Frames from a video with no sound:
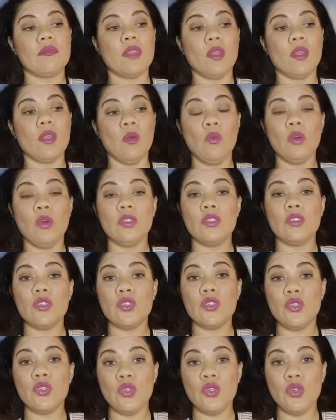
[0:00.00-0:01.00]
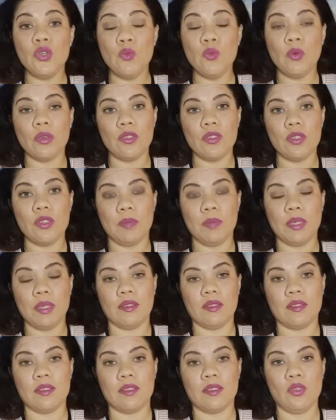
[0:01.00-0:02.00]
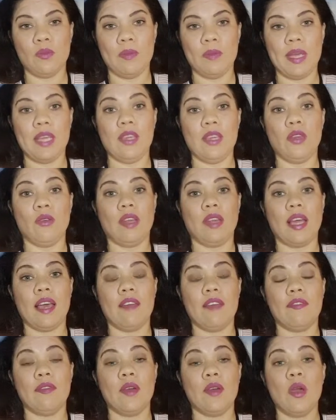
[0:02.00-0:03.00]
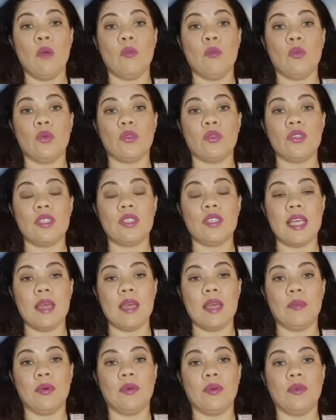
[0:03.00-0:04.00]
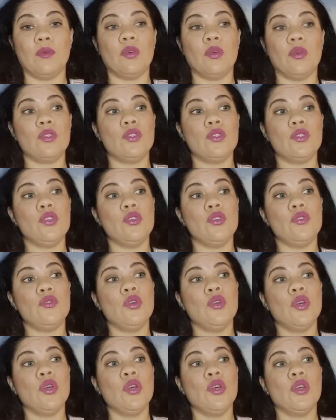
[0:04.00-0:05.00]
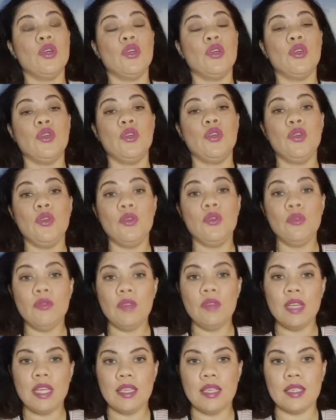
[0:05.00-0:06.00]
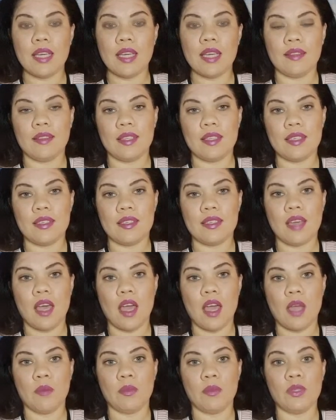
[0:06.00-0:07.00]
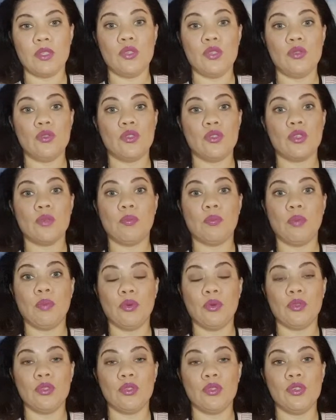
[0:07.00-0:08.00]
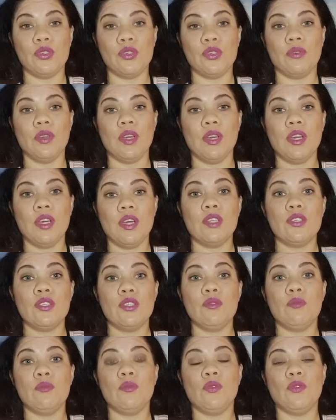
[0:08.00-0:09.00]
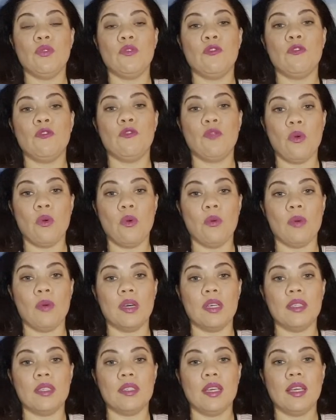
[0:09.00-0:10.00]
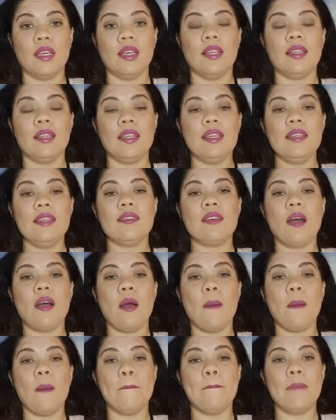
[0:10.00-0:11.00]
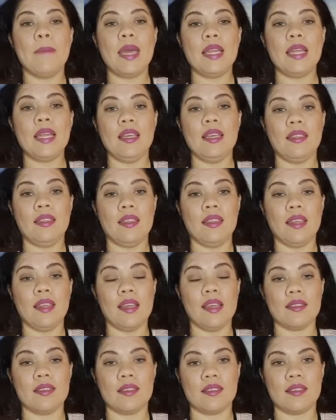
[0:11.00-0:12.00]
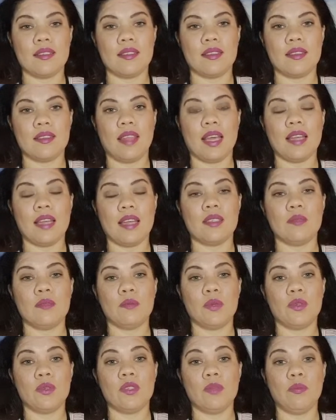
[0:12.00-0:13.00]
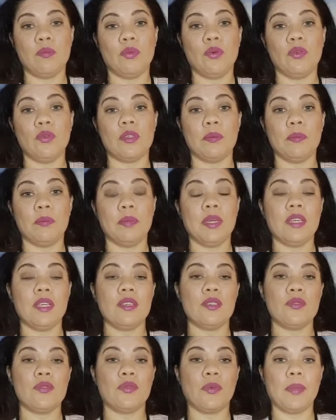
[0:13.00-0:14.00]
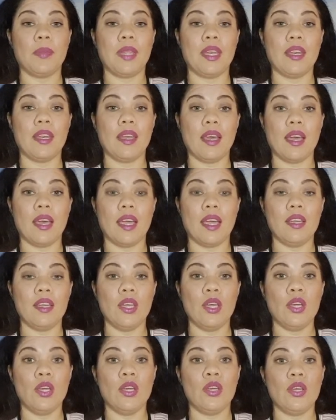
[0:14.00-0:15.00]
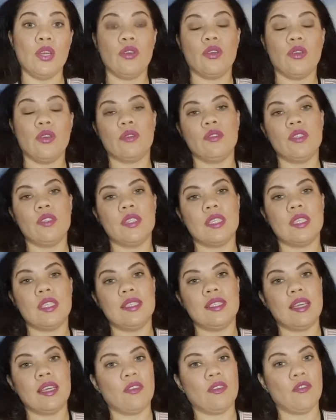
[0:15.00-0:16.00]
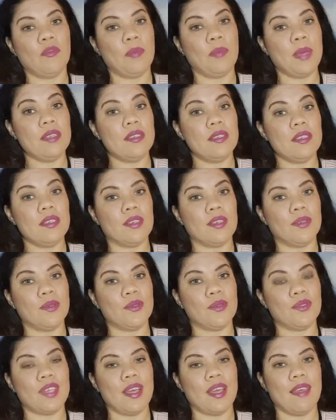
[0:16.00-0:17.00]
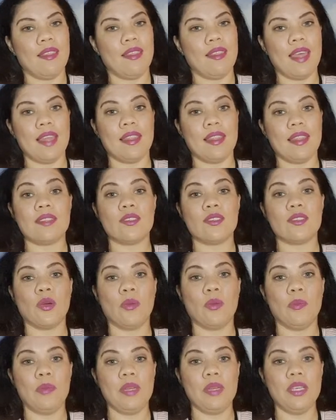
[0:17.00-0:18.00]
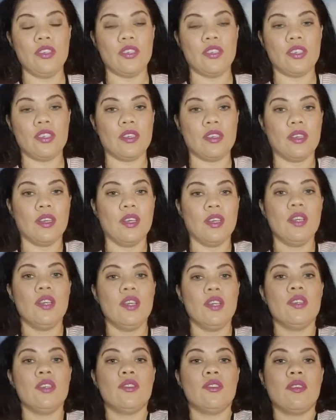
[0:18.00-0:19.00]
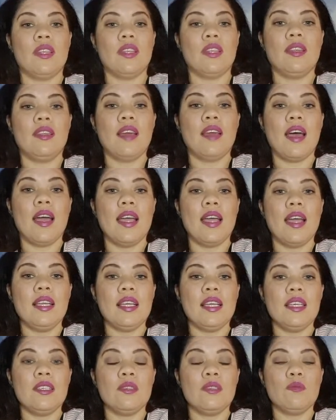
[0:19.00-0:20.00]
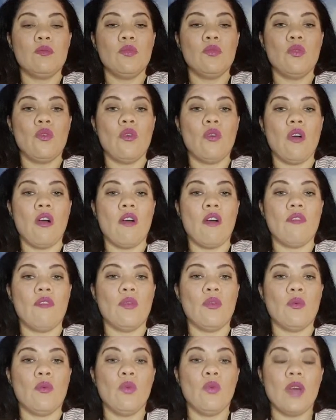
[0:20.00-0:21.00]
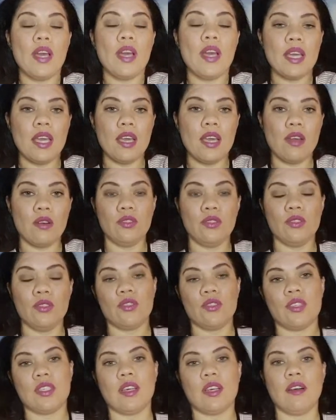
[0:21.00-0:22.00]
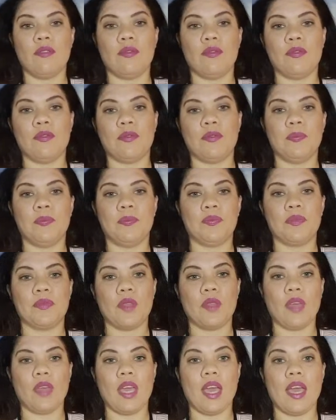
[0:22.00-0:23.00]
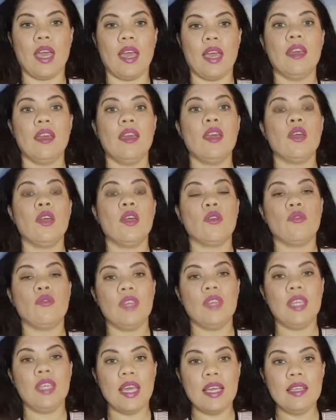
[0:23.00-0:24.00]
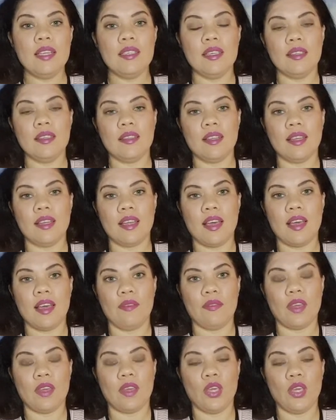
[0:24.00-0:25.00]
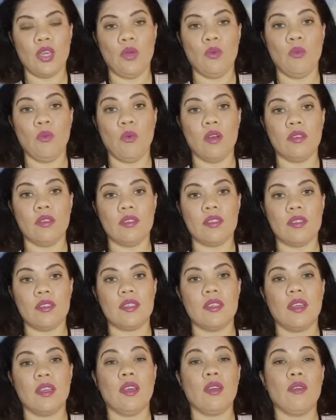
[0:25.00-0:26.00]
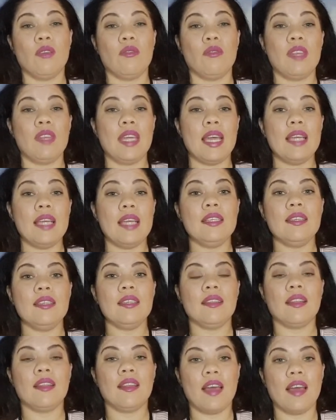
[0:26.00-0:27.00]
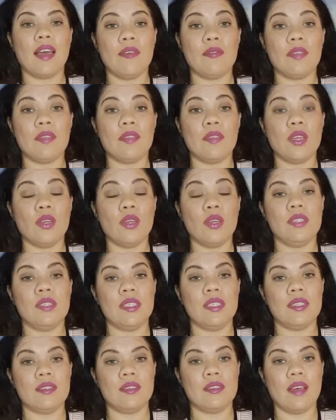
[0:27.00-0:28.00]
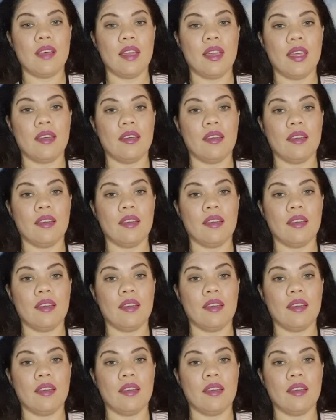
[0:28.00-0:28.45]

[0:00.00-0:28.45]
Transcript: What do you want to build to make your life more stable? What do you need at this time to support you to move forward? These are many things that is most important, because from the 9 you go to the 10 of Pentacles, and then that's completion. So the 9 is more of working on yourself, okay? Creating the life that you want, creating the life that you desire.